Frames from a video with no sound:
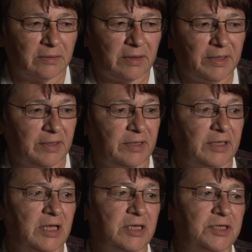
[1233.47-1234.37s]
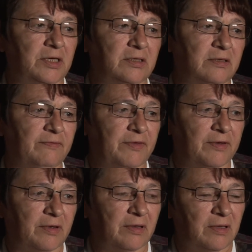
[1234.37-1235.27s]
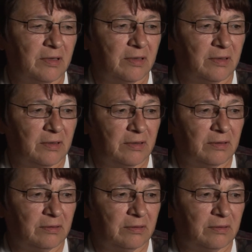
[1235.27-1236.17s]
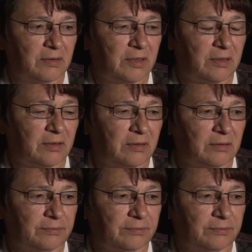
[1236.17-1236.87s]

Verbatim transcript: I think the teachings of the the